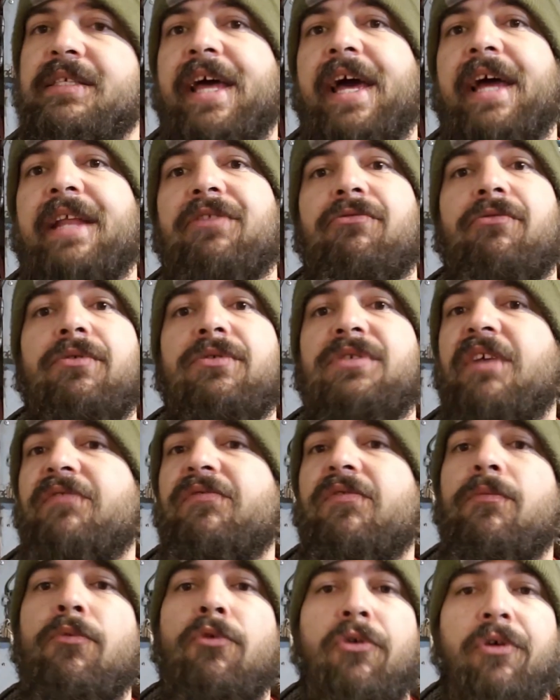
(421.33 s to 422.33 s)
that through
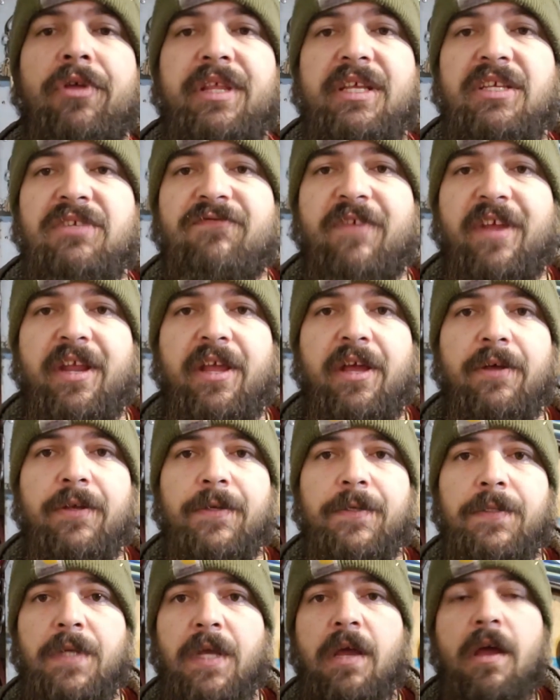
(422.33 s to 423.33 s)
several more of these
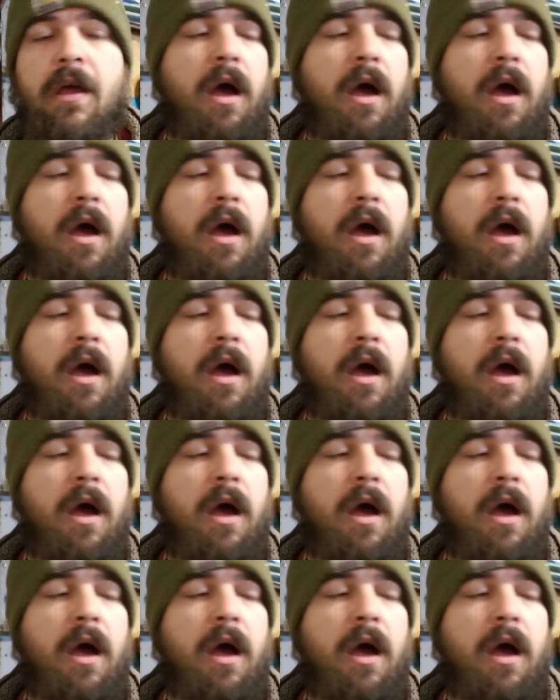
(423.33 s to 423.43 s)
videos.